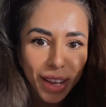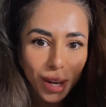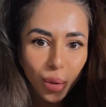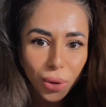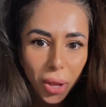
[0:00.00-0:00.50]

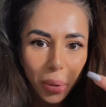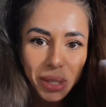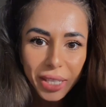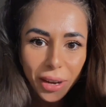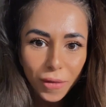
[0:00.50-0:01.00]
low
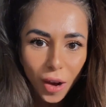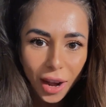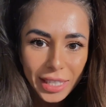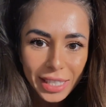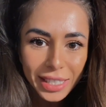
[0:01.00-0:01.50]
state of
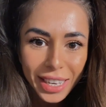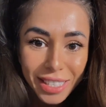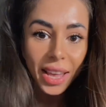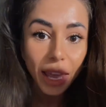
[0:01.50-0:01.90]
consciousness,